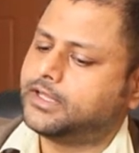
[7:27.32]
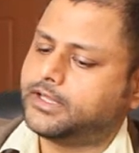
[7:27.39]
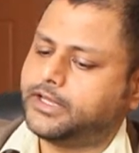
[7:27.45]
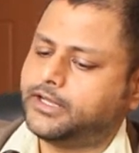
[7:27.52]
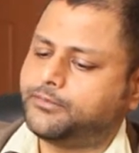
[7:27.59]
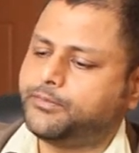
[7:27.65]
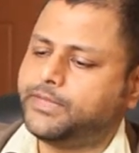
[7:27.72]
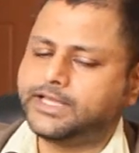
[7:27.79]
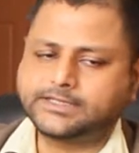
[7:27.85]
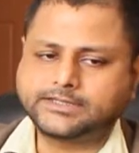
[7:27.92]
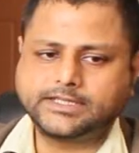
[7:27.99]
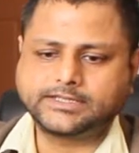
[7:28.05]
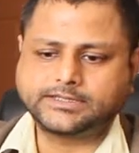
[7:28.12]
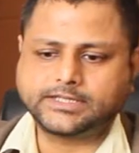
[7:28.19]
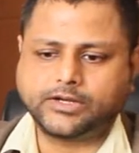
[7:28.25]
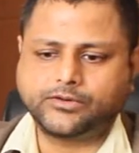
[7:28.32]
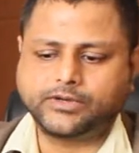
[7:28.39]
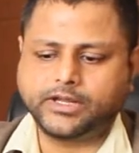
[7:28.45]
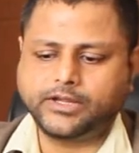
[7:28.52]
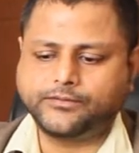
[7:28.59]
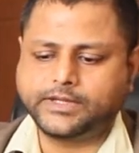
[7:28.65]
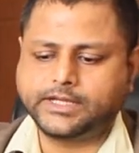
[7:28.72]
it makes the
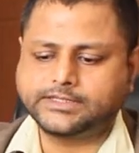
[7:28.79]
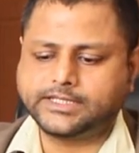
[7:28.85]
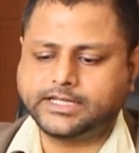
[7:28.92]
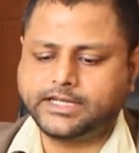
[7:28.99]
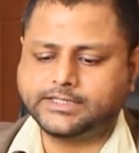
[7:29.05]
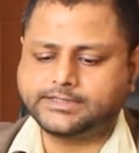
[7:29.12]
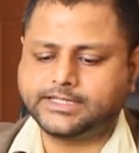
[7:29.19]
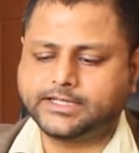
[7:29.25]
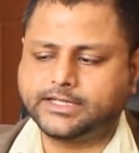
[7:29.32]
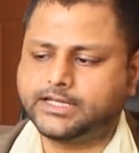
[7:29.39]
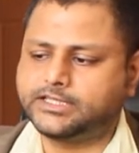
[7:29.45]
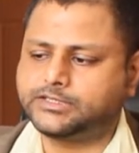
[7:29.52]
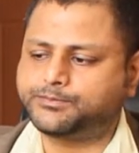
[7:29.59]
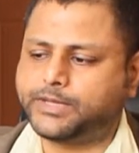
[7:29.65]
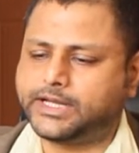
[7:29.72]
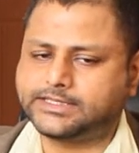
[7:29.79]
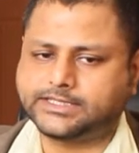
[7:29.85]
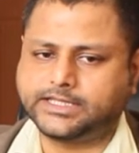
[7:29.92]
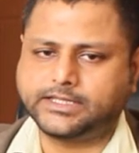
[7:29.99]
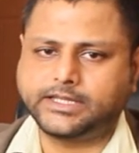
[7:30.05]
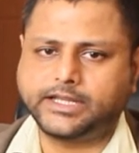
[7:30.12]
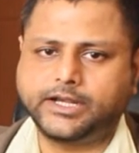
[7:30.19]
sound. If there is any signal is
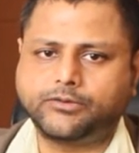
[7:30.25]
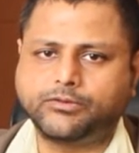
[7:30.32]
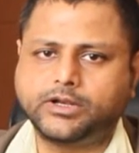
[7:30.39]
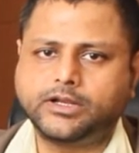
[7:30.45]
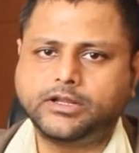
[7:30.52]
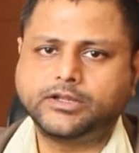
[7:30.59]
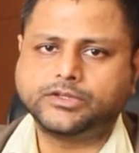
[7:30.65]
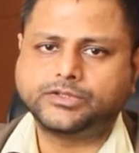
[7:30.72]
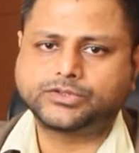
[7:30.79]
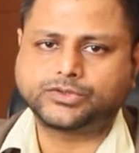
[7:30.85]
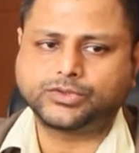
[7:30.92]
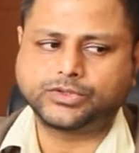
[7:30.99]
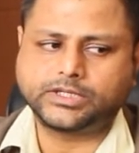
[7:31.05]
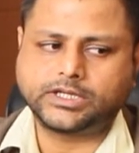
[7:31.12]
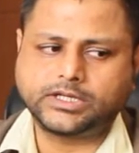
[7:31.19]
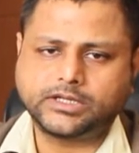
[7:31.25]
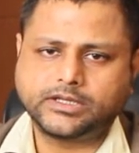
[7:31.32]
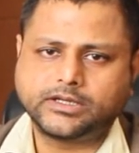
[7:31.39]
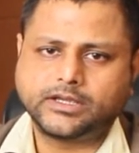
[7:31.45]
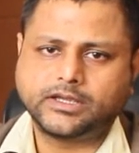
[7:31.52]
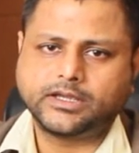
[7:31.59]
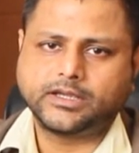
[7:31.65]
passing, then it will show
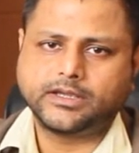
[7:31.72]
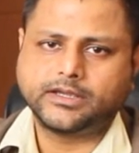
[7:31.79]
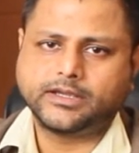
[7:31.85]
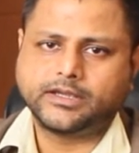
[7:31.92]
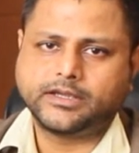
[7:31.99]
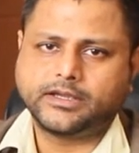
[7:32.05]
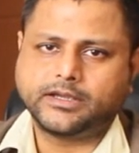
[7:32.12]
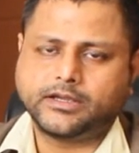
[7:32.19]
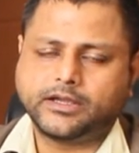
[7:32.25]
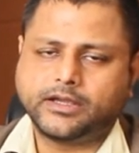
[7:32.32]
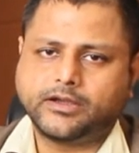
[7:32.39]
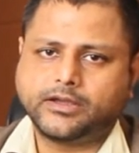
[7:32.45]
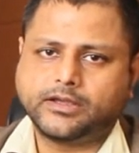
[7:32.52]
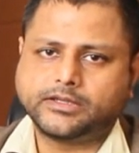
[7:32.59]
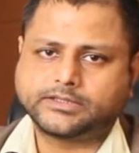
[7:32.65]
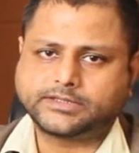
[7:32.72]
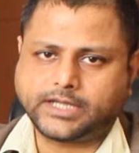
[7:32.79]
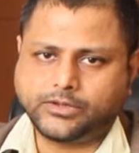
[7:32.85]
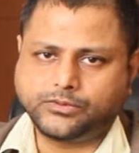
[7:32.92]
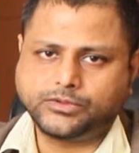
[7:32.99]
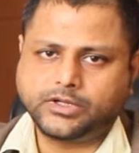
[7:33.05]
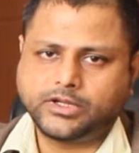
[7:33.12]
the
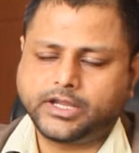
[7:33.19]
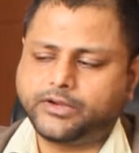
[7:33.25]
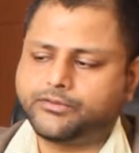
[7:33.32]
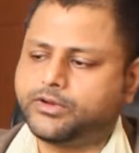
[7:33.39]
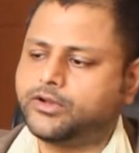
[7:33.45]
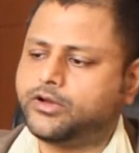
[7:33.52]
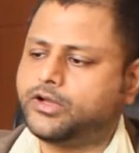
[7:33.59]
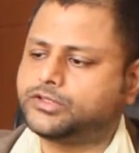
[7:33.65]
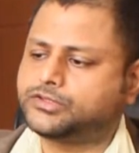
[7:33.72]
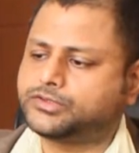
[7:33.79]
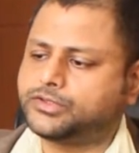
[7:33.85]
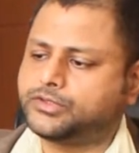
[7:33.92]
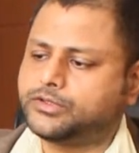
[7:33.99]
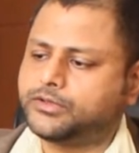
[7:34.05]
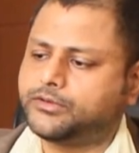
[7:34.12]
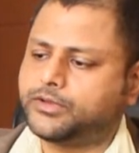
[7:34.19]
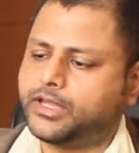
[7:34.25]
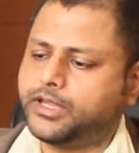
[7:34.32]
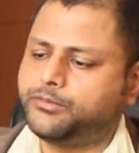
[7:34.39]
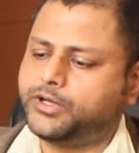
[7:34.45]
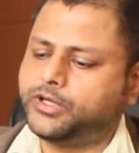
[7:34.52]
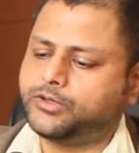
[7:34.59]
sound. It will also
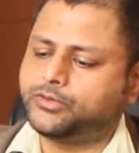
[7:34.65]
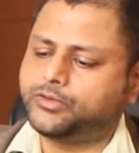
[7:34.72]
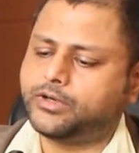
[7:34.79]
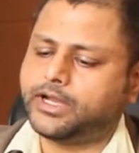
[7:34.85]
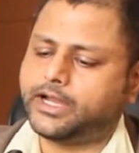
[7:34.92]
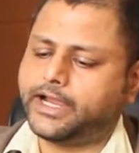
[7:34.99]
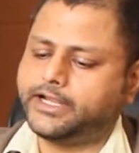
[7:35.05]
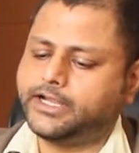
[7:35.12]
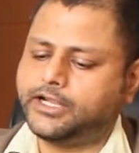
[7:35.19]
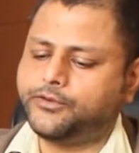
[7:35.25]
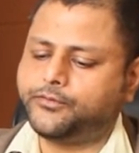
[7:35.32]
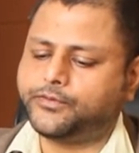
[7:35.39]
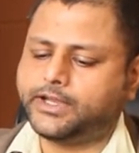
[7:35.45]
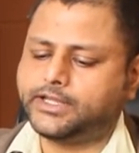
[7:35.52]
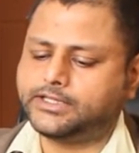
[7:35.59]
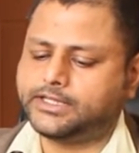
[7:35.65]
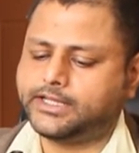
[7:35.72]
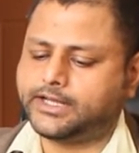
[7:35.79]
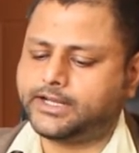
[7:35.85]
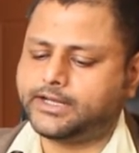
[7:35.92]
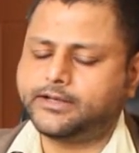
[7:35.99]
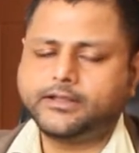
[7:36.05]
able to identify if
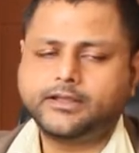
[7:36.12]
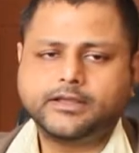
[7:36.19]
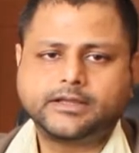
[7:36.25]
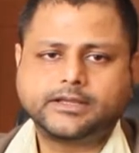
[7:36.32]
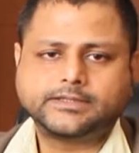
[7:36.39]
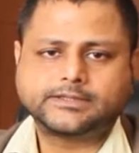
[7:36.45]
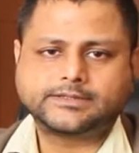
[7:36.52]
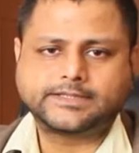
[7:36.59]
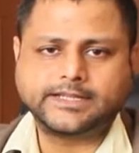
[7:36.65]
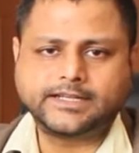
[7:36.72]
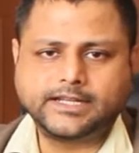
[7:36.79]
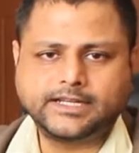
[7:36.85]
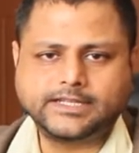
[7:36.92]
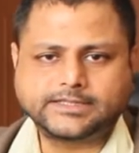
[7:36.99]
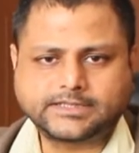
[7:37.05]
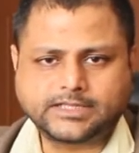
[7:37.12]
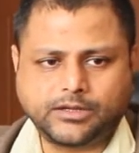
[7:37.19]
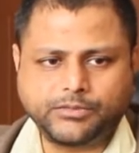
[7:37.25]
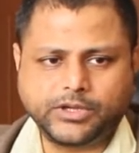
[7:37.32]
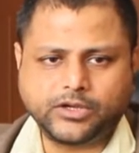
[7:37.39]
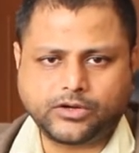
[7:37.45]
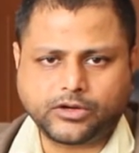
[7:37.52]
there are signal is
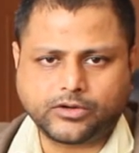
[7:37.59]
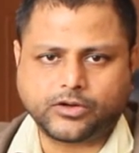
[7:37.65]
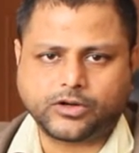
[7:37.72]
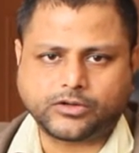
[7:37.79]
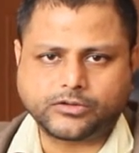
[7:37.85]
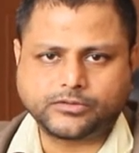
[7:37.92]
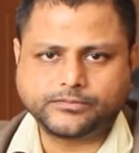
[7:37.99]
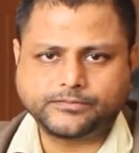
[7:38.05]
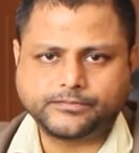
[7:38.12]
coming or not.